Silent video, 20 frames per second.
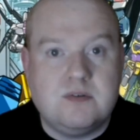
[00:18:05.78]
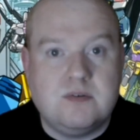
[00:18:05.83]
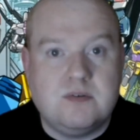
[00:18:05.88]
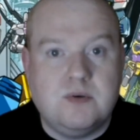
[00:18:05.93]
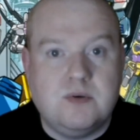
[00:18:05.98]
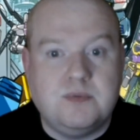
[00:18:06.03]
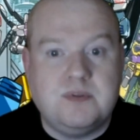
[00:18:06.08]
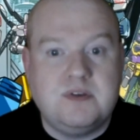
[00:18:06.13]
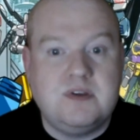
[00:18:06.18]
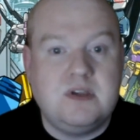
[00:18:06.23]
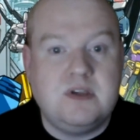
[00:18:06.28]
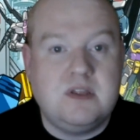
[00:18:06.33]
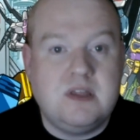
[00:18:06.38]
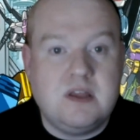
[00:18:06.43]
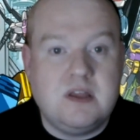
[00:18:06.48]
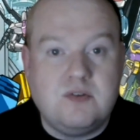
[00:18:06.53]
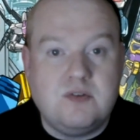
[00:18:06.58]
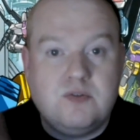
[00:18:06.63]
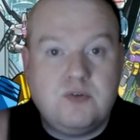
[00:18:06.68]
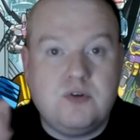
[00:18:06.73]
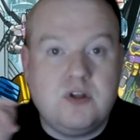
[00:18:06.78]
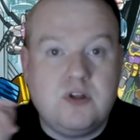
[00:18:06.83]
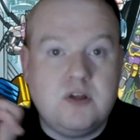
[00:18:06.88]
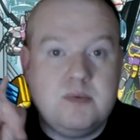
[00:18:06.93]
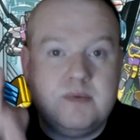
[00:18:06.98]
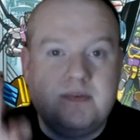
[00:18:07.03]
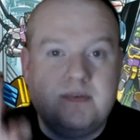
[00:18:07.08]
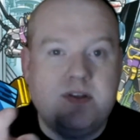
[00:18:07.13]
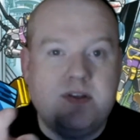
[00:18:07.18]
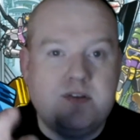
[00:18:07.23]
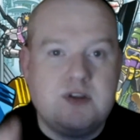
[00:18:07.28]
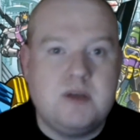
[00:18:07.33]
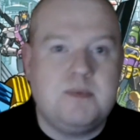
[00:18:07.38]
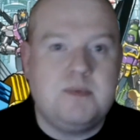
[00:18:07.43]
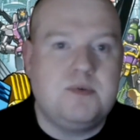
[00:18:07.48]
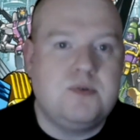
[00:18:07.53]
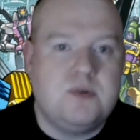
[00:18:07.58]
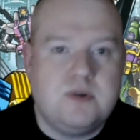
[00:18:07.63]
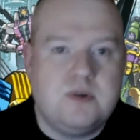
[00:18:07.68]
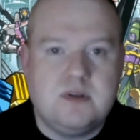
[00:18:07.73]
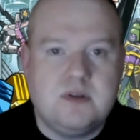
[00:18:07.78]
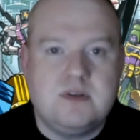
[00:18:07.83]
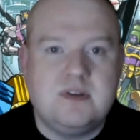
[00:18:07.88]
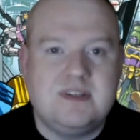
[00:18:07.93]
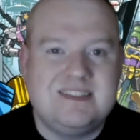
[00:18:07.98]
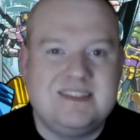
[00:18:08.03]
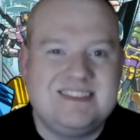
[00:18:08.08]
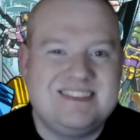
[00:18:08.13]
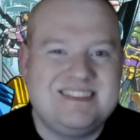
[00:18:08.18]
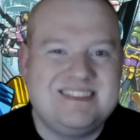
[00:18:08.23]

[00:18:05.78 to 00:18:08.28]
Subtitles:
Hope to see you then. Roll out, my fellow Cybertronians.